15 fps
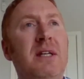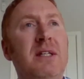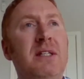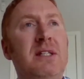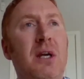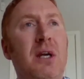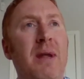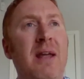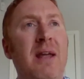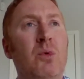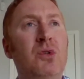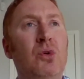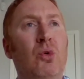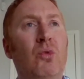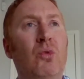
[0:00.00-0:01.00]
it
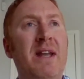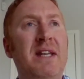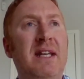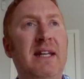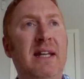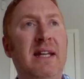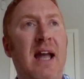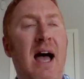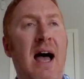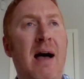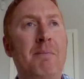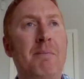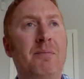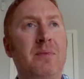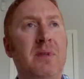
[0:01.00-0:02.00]
was already,
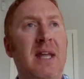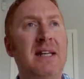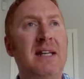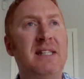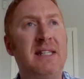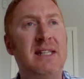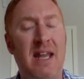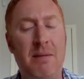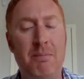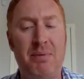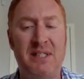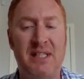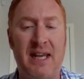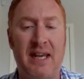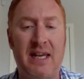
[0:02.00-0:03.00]
in ski in
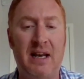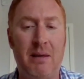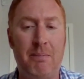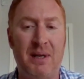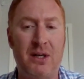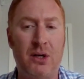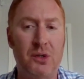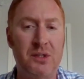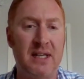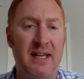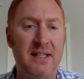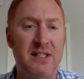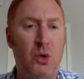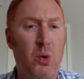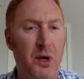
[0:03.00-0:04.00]
particular, because it
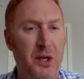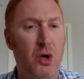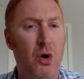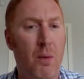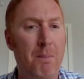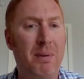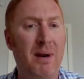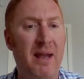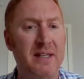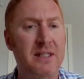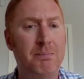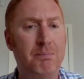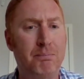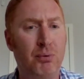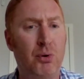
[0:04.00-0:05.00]
is quite a
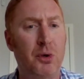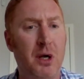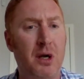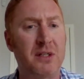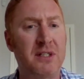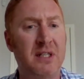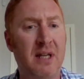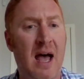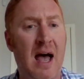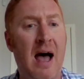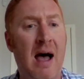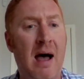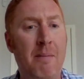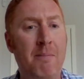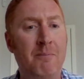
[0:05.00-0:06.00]
complex product,
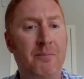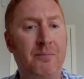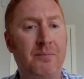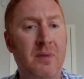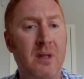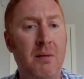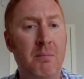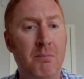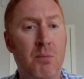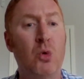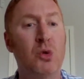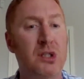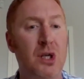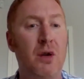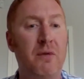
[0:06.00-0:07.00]
more
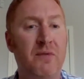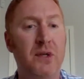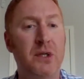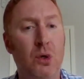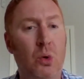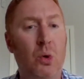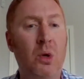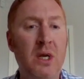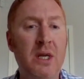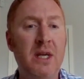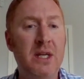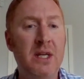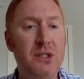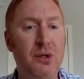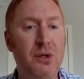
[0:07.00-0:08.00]
so than your
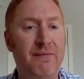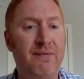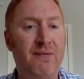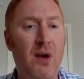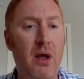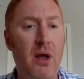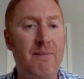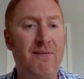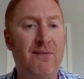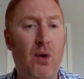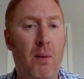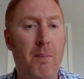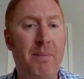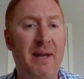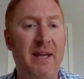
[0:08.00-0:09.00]
sort of fly and
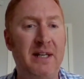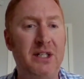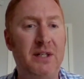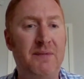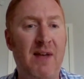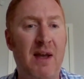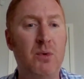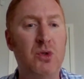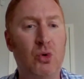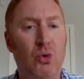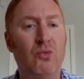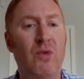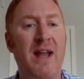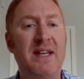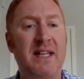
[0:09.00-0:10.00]
flop beach, there was
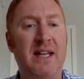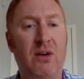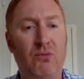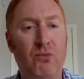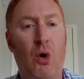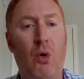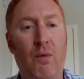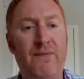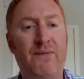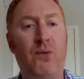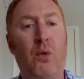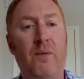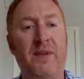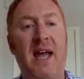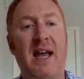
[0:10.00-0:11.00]
already a role
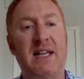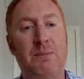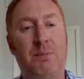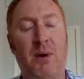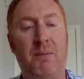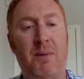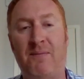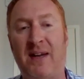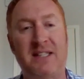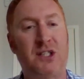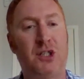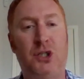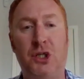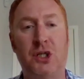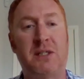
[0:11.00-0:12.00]
for the expert, but
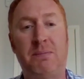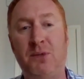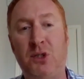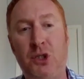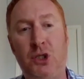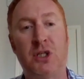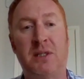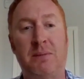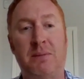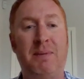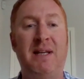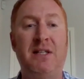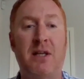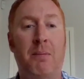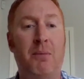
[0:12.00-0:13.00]
that's just
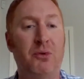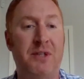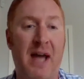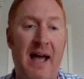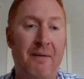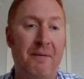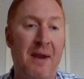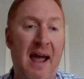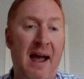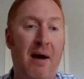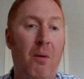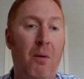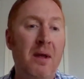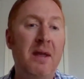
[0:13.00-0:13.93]
been doubled down now.